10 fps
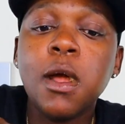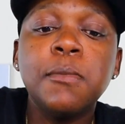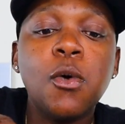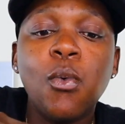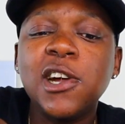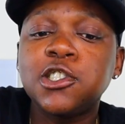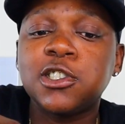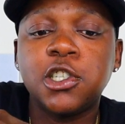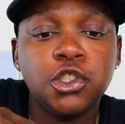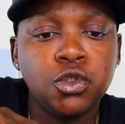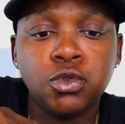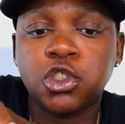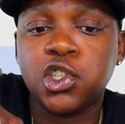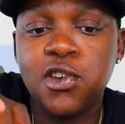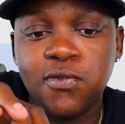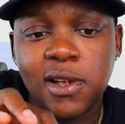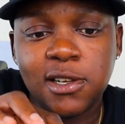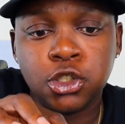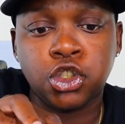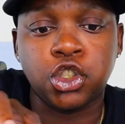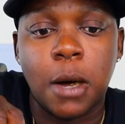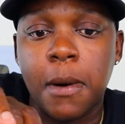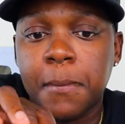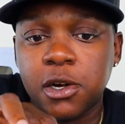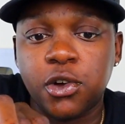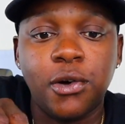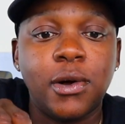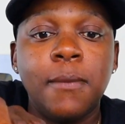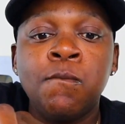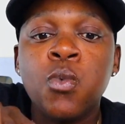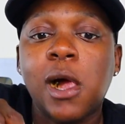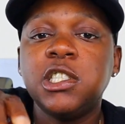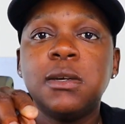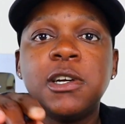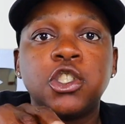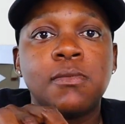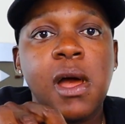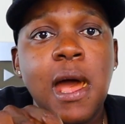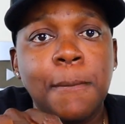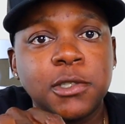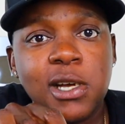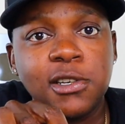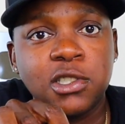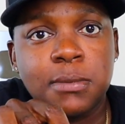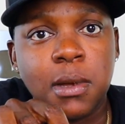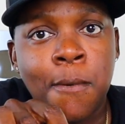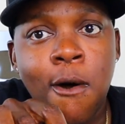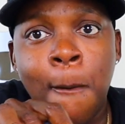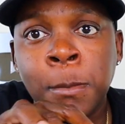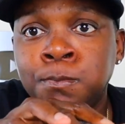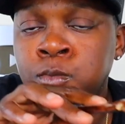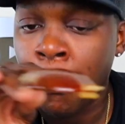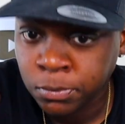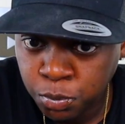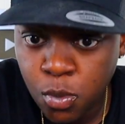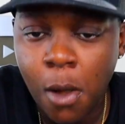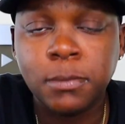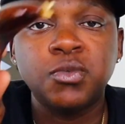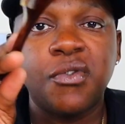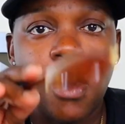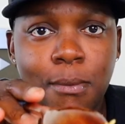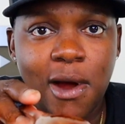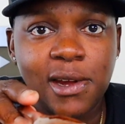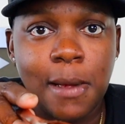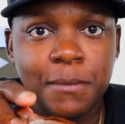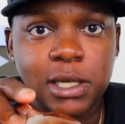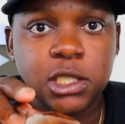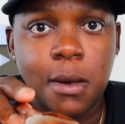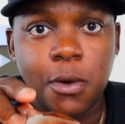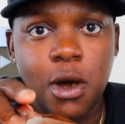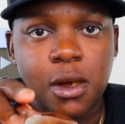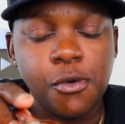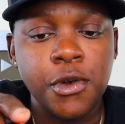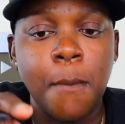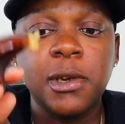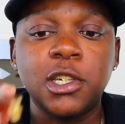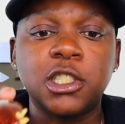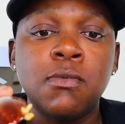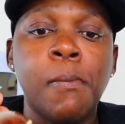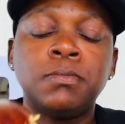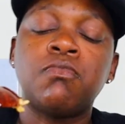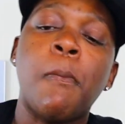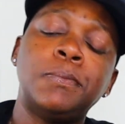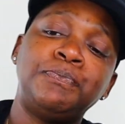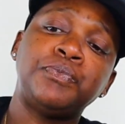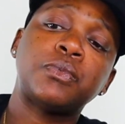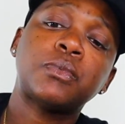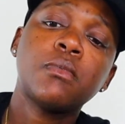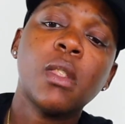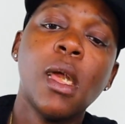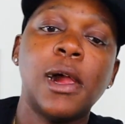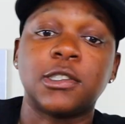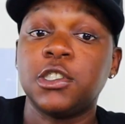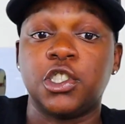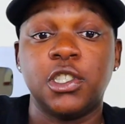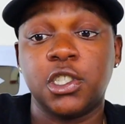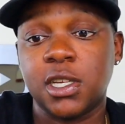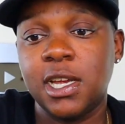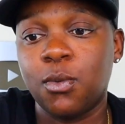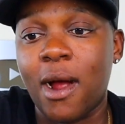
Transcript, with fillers: But wait till you see that summer going. I need to make sure my appetite is up to par before I bring that big summer going over here, because I should have just ate